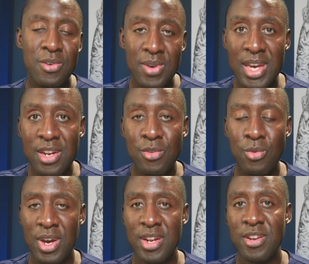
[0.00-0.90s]
can
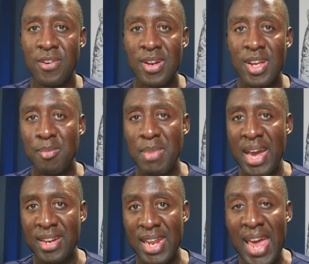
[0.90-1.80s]
run your lead
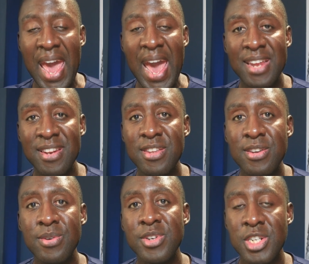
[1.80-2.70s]
magnet, and
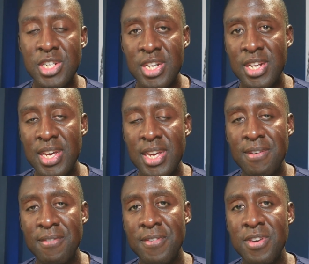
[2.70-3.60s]
you should
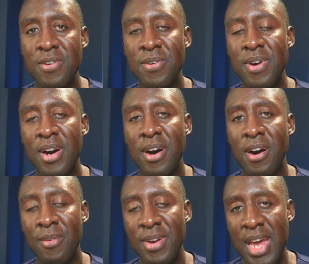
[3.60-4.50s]
if you
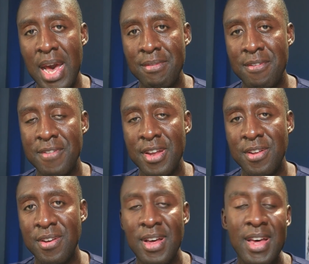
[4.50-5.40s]
already have a
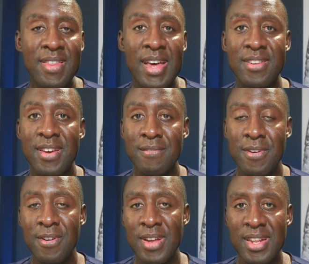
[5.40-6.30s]
funnel that's
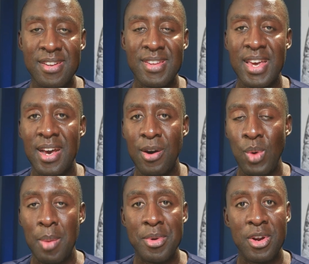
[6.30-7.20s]
converting. Let's say a
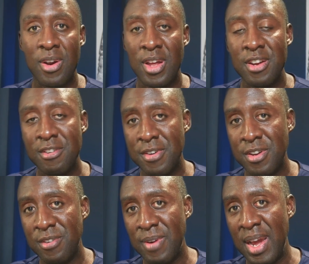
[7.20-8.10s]
webinar launch
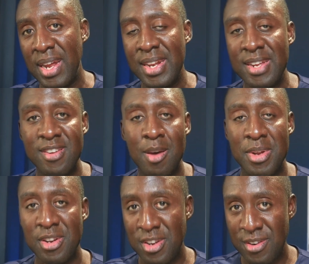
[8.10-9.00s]
funnel, right? Leads come
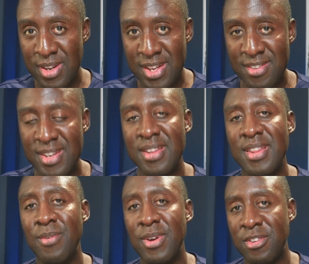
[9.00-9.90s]
onto your list and then
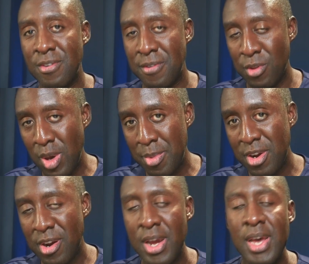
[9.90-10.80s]
they register for the
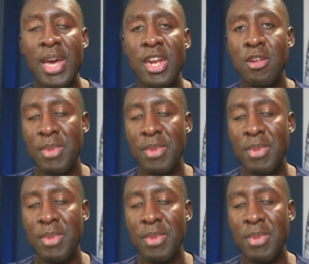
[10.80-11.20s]
webinar and you make